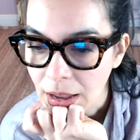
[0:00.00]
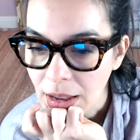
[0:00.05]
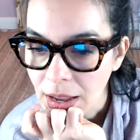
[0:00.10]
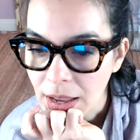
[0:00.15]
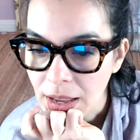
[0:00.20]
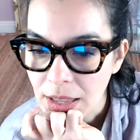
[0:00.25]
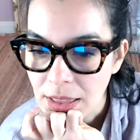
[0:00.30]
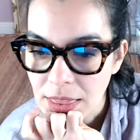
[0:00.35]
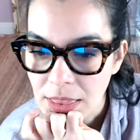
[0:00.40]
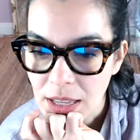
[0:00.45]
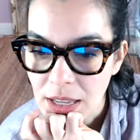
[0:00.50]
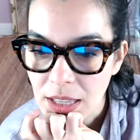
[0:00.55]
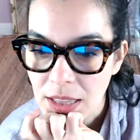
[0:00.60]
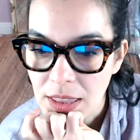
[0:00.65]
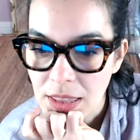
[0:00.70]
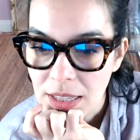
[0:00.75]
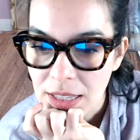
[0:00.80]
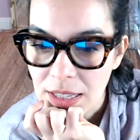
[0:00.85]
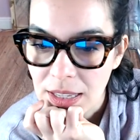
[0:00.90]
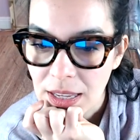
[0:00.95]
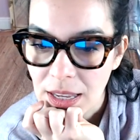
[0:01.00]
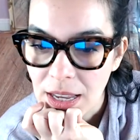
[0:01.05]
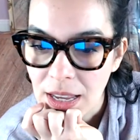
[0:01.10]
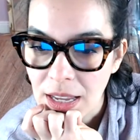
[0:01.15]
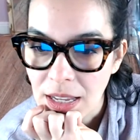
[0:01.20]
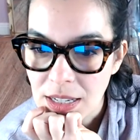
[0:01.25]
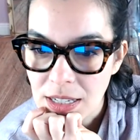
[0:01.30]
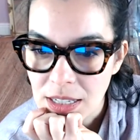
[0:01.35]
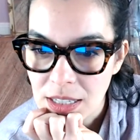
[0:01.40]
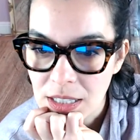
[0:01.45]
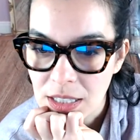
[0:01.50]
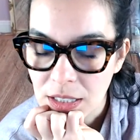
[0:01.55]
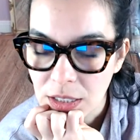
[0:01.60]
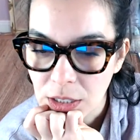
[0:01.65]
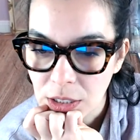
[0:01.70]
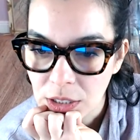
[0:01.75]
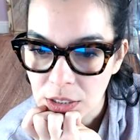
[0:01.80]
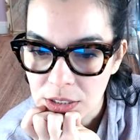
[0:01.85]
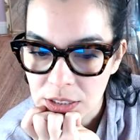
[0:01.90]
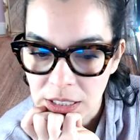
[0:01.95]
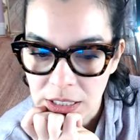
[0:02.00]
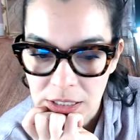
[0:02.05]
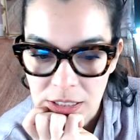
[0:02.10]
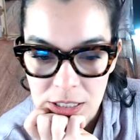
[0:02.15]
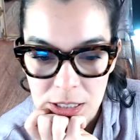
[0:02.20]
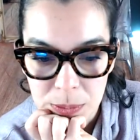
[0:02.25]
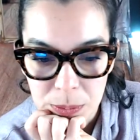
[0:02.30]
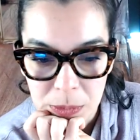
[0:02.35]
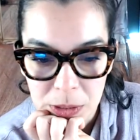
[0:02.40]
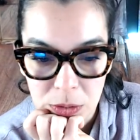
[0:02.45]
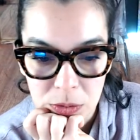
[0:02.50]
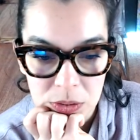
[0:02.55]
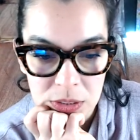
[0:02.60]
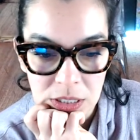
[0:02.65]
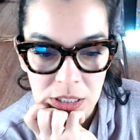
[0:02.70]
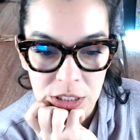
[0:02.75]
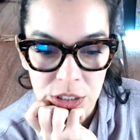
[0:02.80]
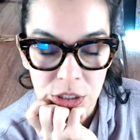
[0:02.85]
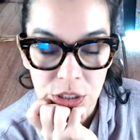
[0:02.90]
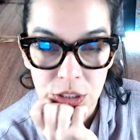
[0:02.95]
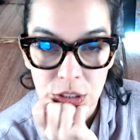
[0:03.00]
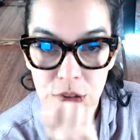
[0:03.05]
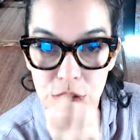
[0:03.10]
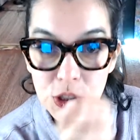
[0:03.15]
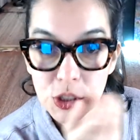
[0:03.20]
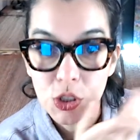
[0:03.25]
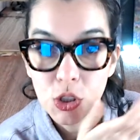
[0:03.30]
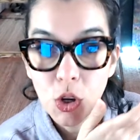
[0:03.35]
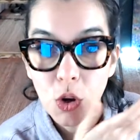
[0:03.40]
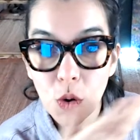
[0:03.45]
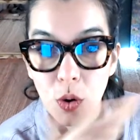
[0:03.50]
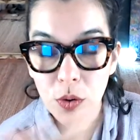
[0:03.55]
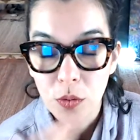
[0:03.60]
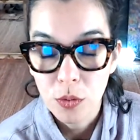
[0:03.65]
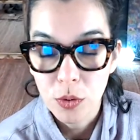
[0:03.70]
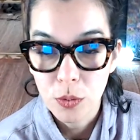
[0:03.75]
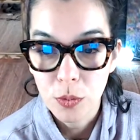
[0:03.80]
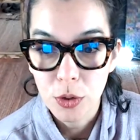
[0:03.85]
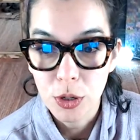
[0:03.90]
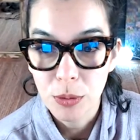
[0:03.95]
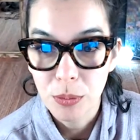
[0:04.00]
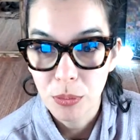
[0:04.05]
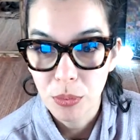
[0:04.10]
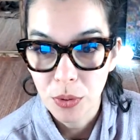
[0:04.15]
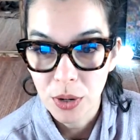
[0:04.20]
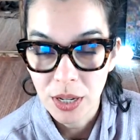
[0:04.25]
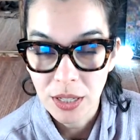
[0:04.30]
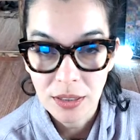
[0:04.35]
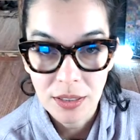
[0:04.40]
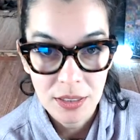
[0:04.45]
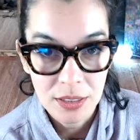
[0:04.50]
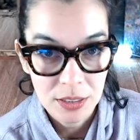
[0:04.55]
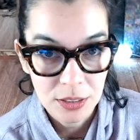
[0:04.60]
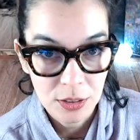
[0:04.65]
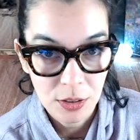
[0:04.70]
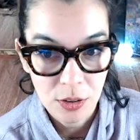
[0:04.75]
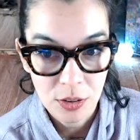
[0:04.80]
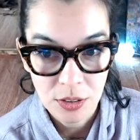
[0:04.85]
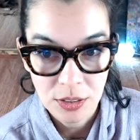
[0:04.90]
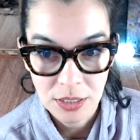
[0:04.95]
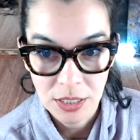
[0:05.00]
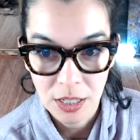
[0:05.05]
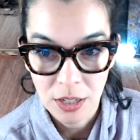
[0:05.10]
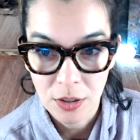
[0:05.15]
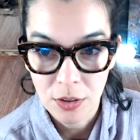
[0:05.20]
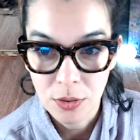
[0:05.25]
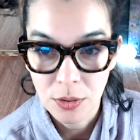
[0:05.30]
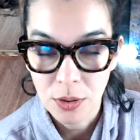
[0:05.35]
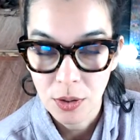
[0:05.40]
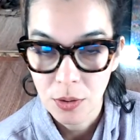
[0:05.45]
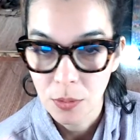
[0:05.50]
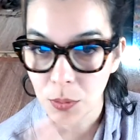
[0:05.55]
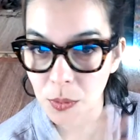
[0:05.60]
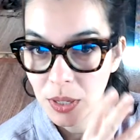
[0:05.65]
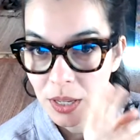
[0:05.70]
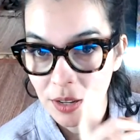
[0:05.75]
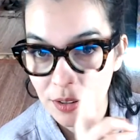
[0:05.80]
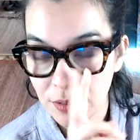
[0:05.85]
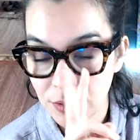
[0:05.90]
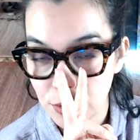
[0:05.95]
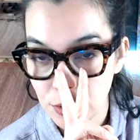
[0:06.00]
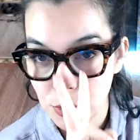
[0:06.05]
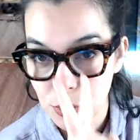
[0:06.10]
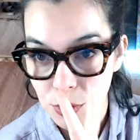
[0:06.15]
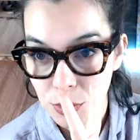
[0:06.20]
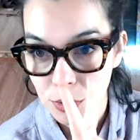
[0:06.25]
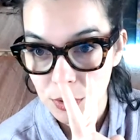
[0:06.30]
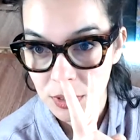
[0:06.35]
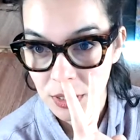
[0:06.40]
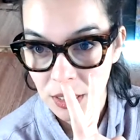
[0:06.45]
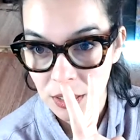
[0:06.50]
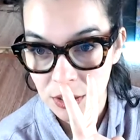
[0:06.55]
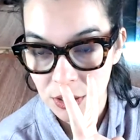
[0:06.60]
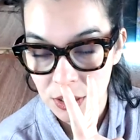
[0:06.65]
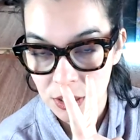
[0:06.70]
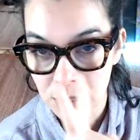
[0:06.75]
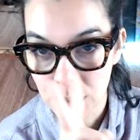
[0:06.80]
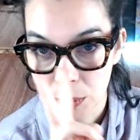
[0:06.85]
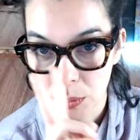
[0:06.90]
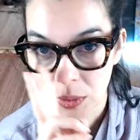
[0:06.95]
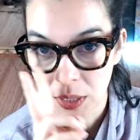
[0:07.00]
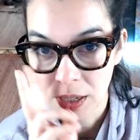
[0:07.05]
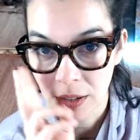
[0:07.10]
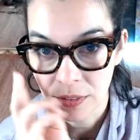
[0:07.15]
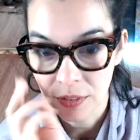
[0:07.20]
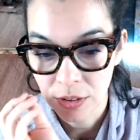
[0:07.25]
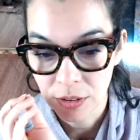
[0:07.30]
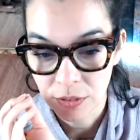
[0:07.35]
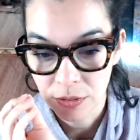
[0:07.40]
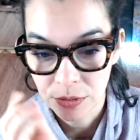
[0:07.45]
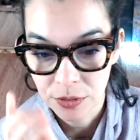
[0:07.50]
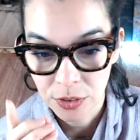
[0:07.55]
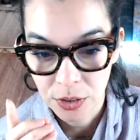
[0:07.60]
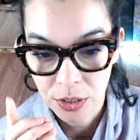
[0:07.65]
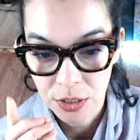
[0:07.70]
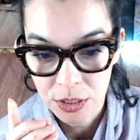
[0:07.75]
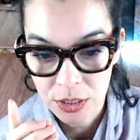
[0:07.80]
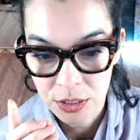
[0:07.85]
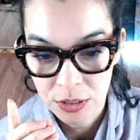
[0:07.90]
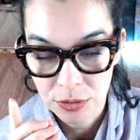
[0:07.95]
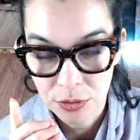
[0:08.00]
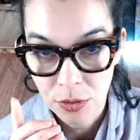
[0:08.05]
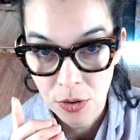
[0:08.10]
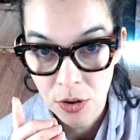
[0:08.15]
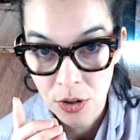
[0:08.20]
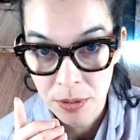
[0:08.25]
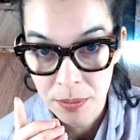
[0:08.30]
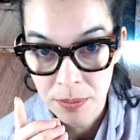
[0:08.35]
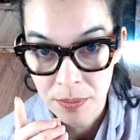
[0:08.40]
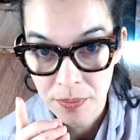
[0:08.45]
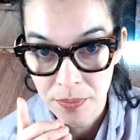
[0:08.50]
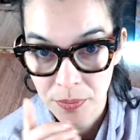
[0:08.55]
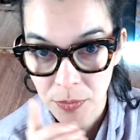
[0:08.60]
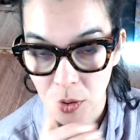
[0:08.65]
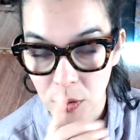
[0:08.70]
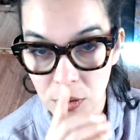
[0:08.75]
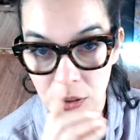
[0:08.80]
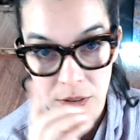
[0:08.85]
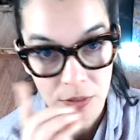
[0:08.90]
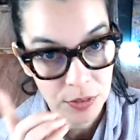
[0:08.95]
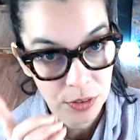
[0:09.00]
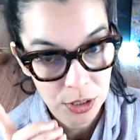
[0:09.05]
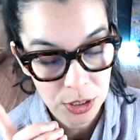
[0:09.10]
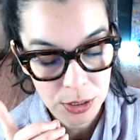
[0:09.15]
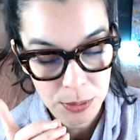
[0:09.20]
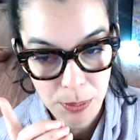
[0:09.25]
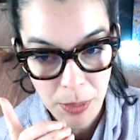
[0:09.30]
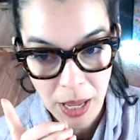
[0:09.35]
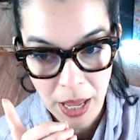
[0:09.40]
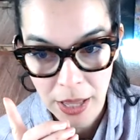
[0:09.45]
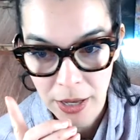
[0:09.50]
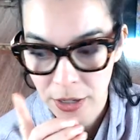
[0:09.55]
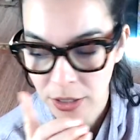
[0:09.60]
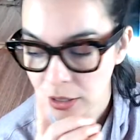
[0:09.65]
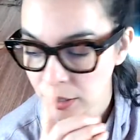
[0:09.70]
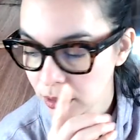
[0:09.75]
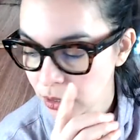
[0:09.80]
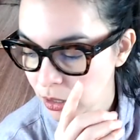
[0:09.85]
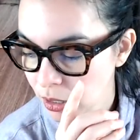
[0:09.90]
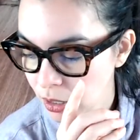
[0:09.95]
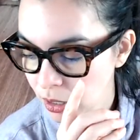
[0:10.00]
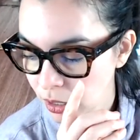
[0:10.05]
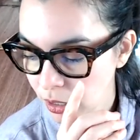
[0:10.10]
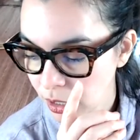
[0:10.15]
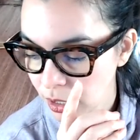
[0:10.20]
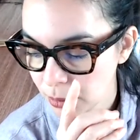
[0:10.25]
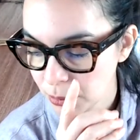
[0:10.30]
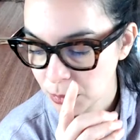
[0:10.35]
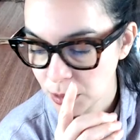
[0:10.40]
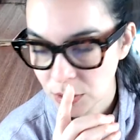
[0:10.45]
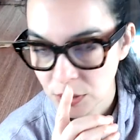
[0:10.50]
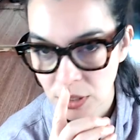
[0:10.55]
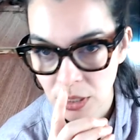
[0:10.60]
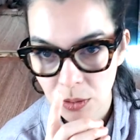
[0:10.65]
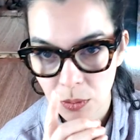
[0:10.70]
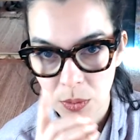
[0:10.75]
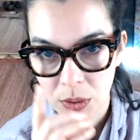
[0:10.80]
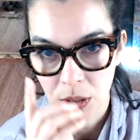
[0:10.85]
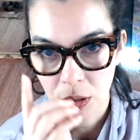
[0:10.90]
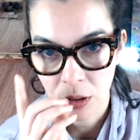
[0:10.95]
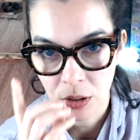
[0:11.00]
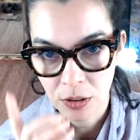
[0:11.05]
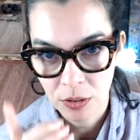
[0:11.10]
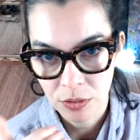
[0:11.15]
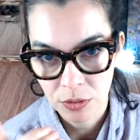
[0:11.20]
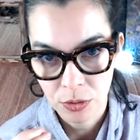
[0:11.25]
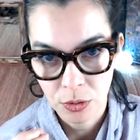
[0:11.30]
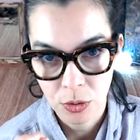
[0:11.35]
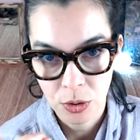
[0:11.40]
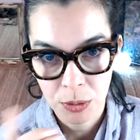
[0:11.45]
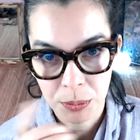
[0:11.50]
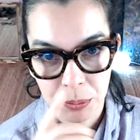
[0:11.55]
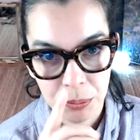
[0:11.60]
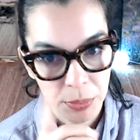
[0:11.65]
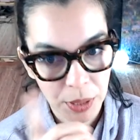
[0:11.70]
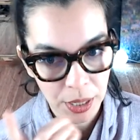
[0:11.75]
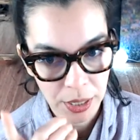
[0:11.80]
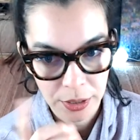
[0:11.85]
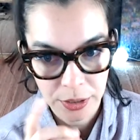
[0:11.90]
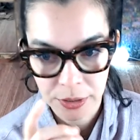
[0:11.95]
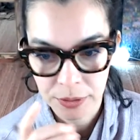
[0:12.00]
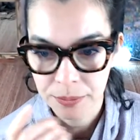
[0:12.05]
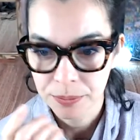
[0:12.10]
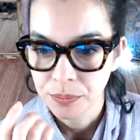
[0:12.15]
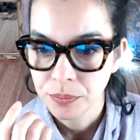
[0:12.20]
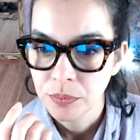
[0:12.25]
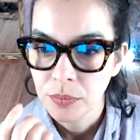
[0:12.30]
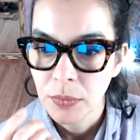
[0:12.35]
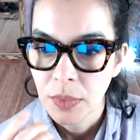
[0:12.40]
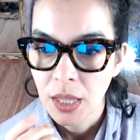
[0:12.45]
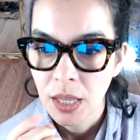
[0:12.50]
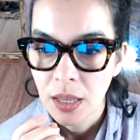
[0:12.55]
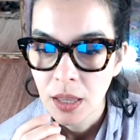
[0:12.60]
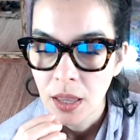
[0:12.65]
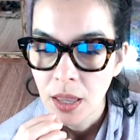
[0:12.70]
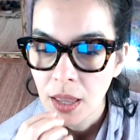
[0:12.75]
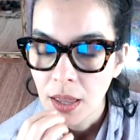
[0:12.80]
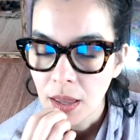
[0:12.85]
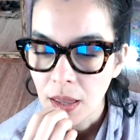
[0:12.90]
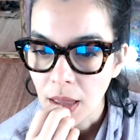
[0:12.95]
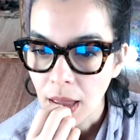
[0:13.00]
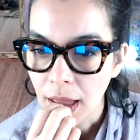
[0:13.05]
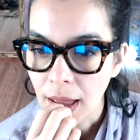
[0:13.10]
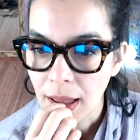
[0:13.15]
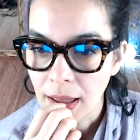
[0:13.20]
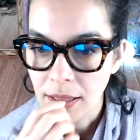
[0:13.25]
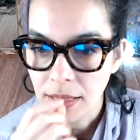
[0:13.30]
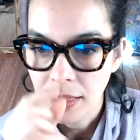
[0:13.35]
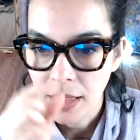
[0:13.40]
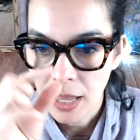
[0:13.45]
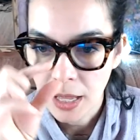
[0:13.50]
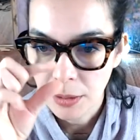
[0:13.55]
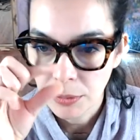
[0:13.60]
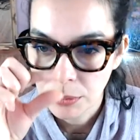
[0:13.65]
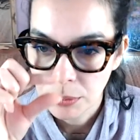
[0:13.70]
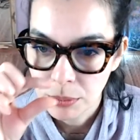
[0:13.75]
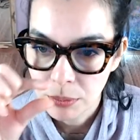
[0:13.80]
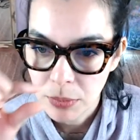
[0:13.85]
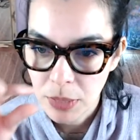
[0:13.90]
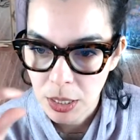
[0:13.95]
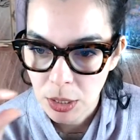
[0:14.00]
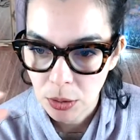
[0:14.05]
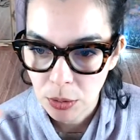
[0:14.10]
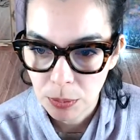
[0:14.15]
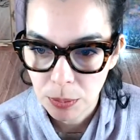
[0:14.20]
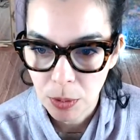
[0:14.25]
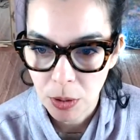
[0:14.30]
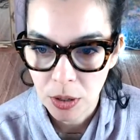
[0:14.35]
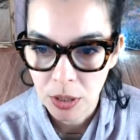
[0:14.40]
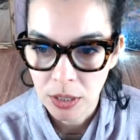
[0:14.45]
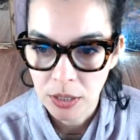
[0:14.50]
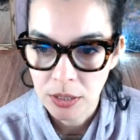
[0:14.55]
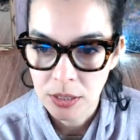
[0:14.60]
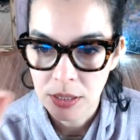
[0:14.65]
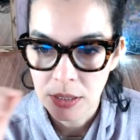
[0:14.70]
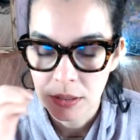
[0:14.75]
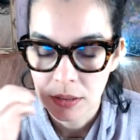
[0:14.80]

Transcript: And then the ending mm-hmm. looks like this middle section. So if we were to break this song down, we have two sections. We have the verse form or the verse pattern. In music, we call form pattern. And that middle part.